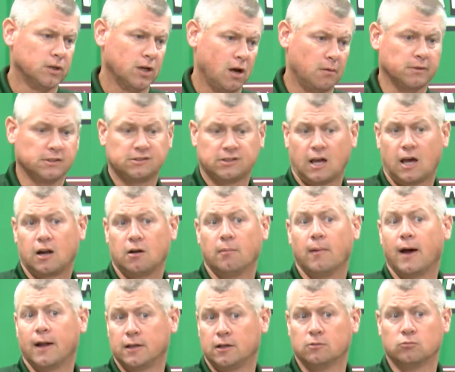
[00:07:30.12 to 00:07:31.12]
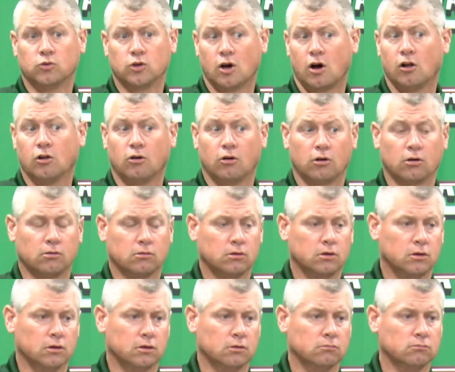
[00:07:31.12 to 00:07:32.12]
I'm excited about him. We all
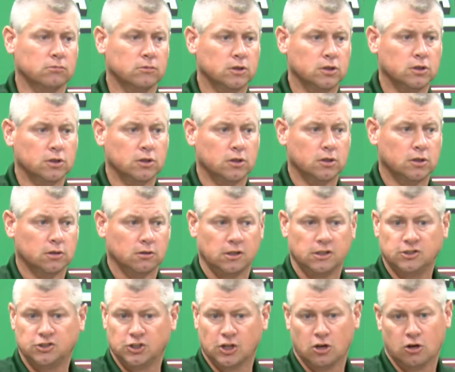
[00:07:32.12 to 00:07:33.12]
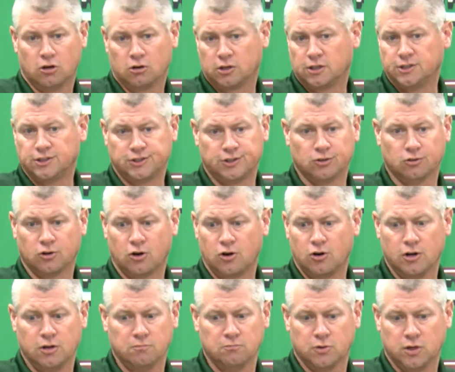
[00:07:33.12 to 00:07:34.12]
are. He's young. He's still
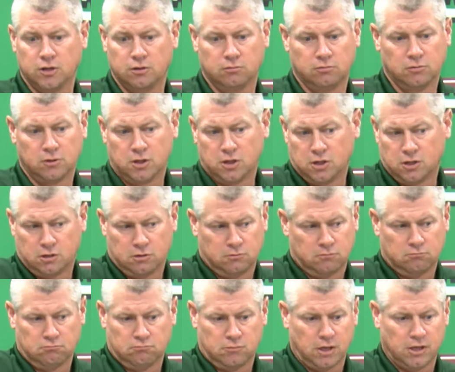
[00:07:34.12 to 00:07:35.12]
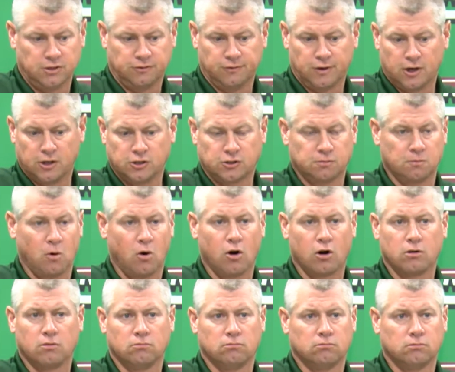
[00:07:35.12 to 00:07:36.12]
learning, but he's very
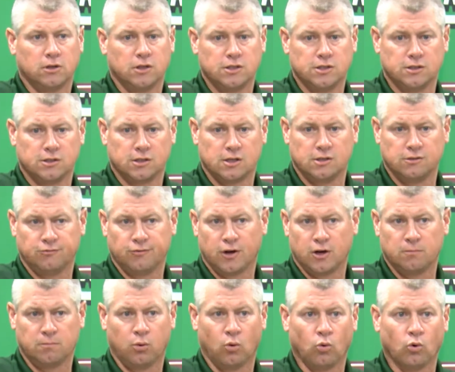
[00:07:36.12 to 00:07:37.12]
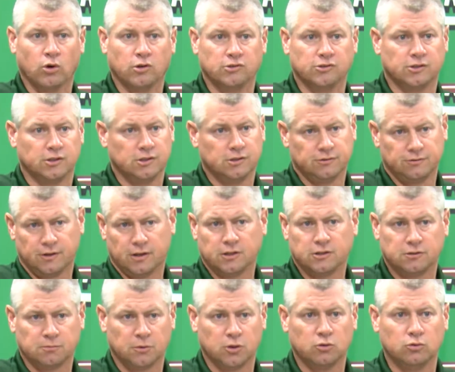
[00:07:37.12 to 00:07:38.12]
smart. He's very poised, and he's very
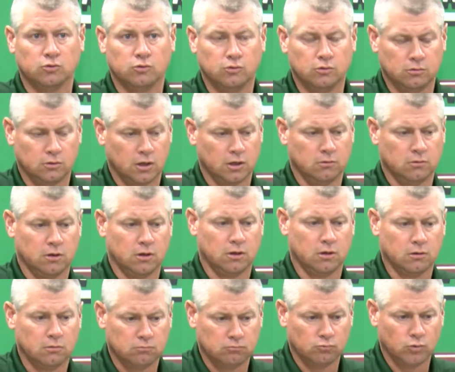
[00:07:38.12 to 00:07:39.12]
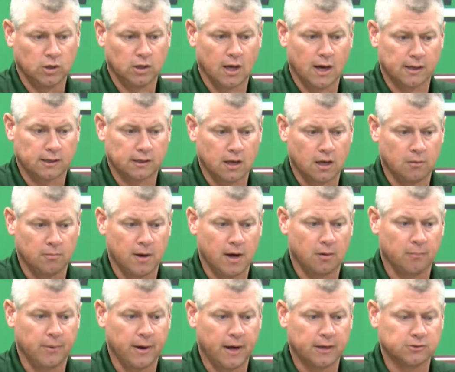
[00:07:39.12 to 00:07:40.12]
smooth. And we like that
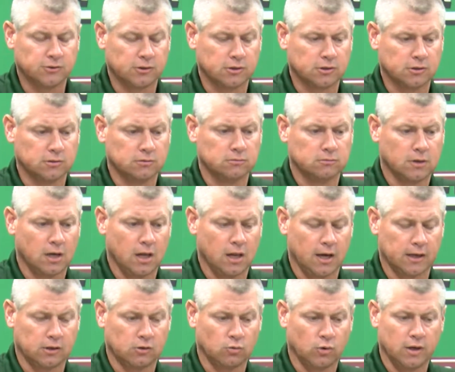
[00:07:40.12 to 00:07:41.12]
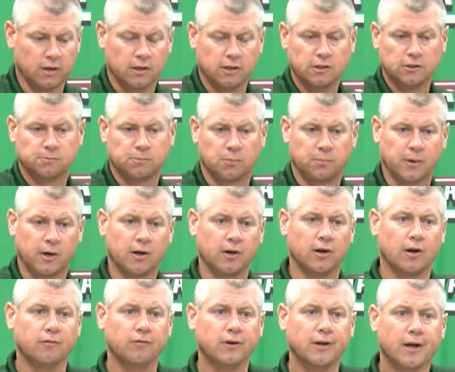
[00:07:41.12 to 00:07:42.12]
about Patrick, and I like the way that he's preparing
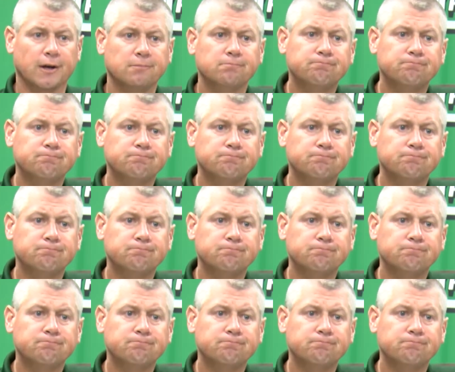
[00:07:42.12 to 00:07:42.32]
every day.